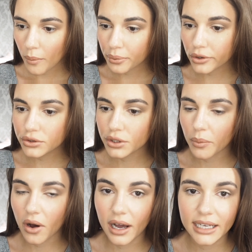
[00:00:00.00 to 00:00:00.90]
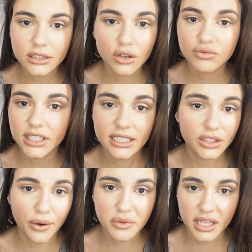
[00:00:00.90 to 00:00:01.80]
bronzer wise, I really
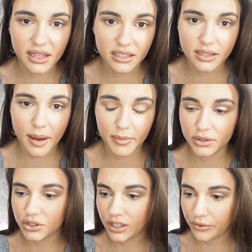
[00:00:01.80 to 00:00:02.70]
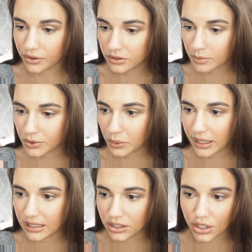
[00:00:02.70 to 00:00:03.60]
don't think there's that much difference
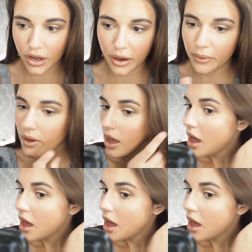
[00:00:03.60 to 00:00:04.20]
between the two.